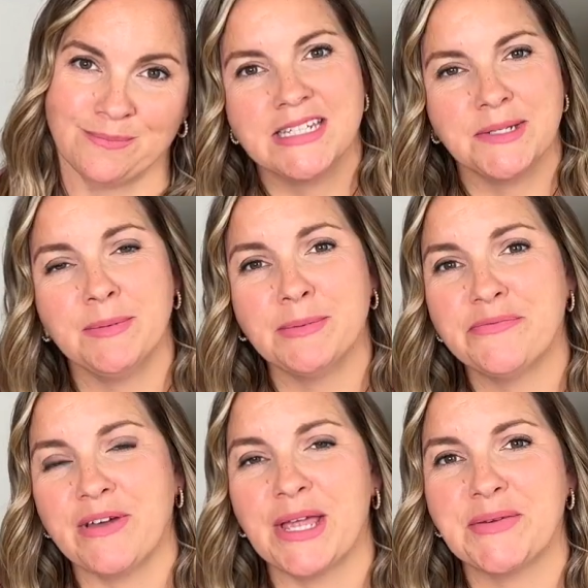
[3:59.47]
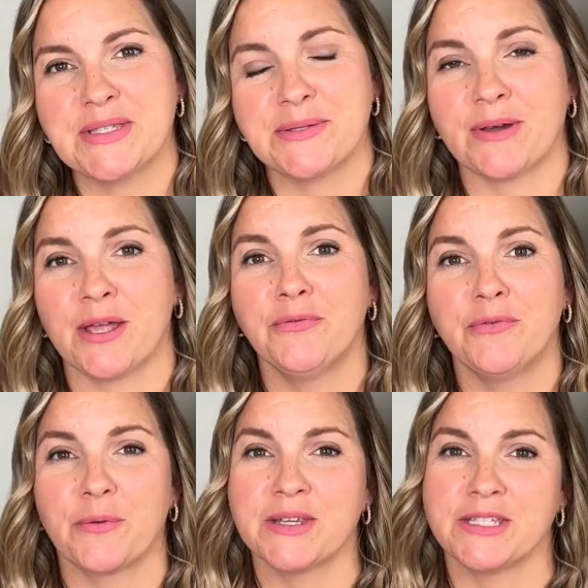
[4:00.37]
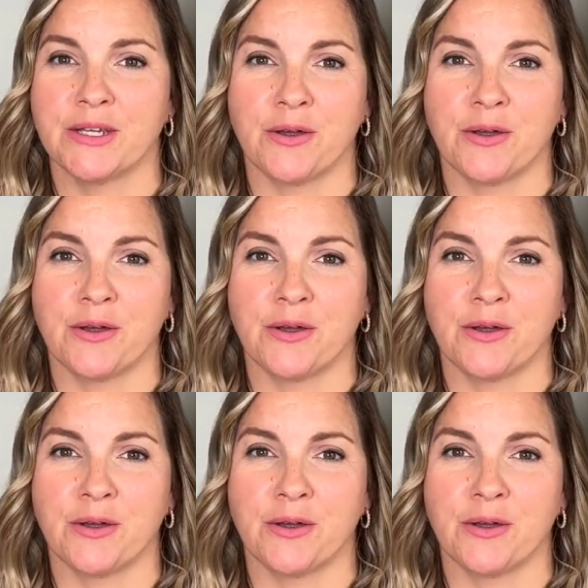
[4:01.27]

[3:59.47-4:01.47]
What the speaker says: Tip number 5 is around focusing